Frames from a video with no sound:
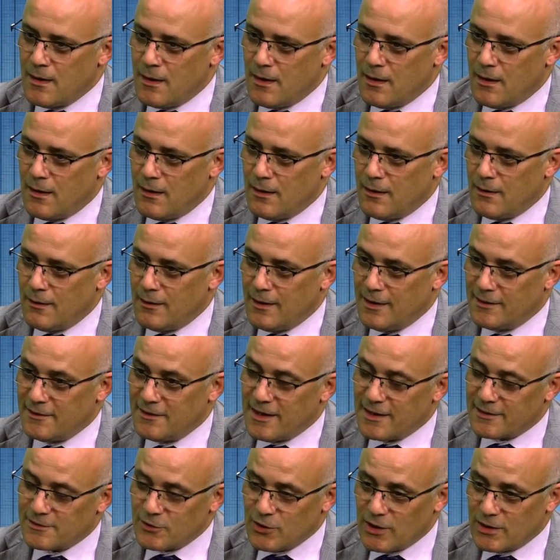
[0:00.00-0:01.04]
Uh, and
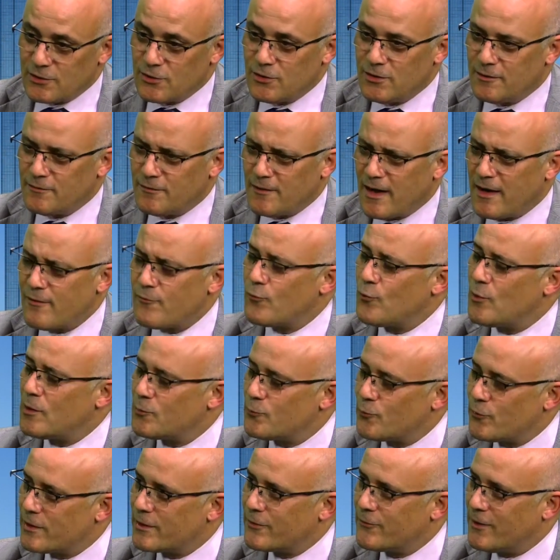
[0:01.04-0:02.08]
actually, if I have one
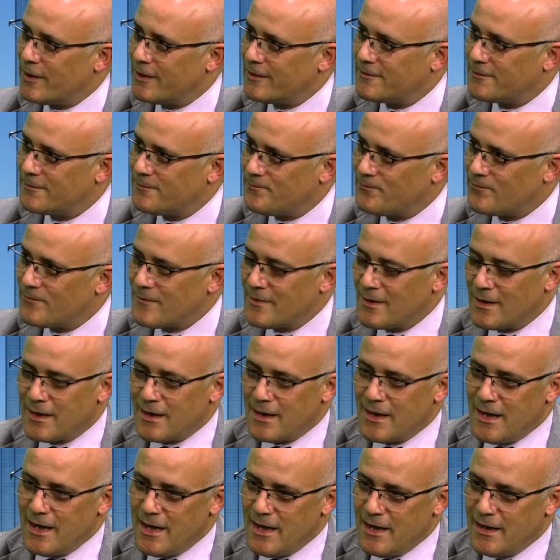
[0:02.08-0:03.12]
regret,
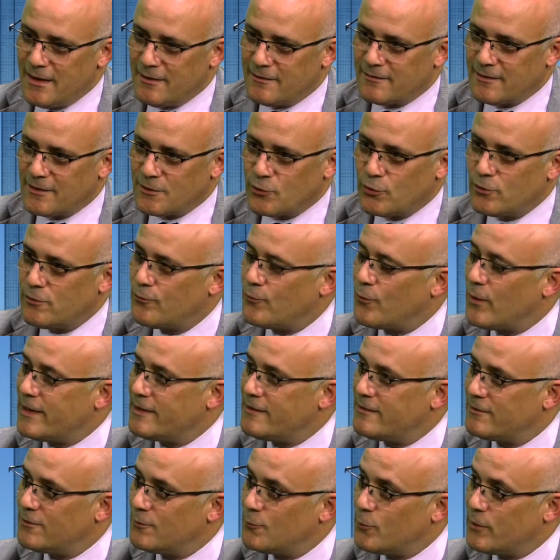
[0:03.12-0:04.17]
it's I should have
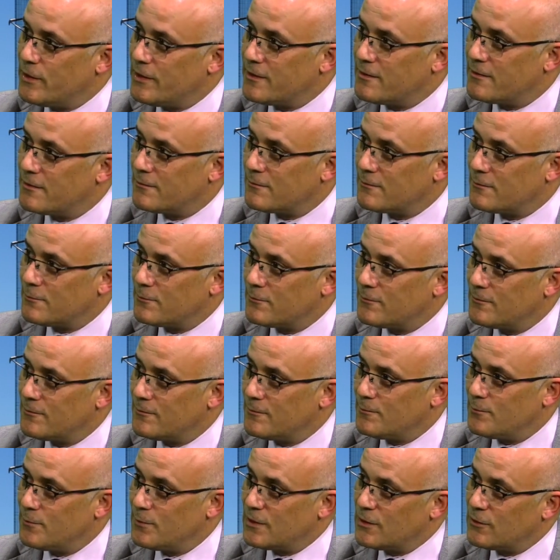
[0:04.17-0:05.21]
waited a week
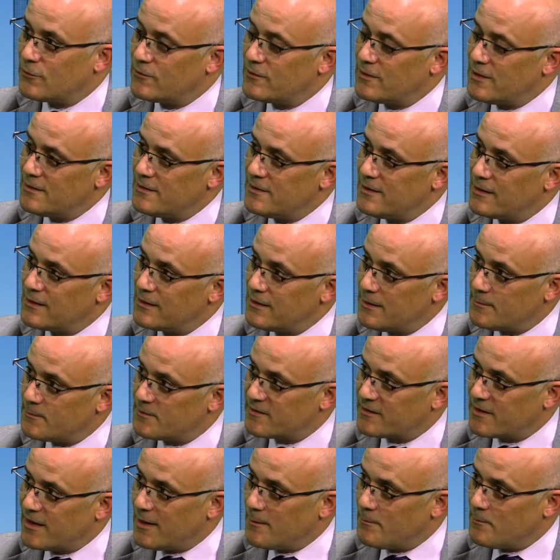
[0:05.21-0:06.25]
because then the eclipse
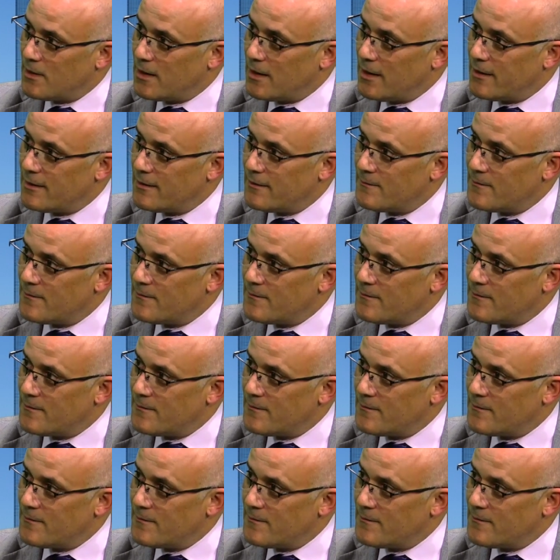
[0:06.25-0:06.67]
came by.